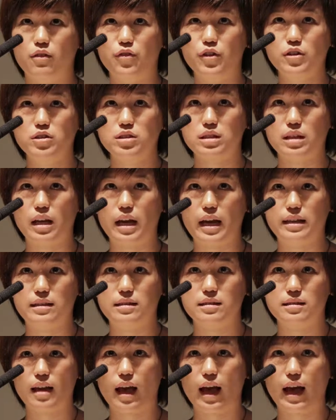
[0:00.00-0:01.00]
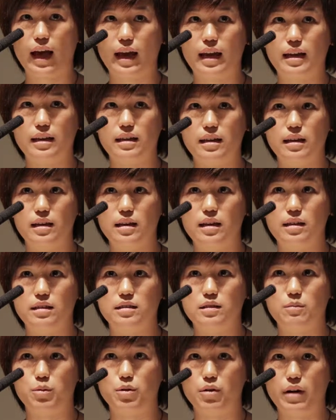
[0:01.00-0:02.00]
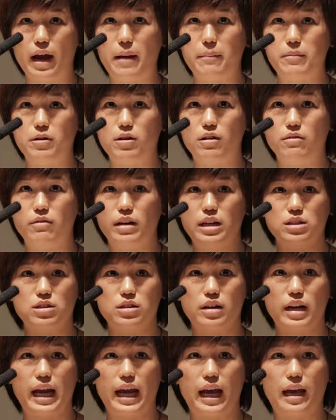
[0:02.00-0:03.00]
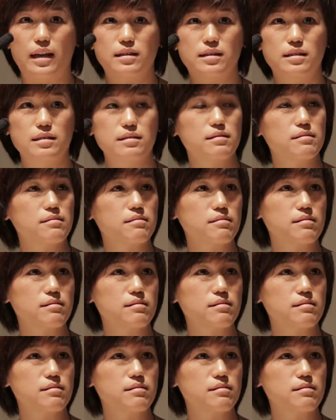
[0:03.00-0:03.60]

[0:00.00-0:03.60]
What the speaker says: the first line, side, is a parameter? Raise your hand.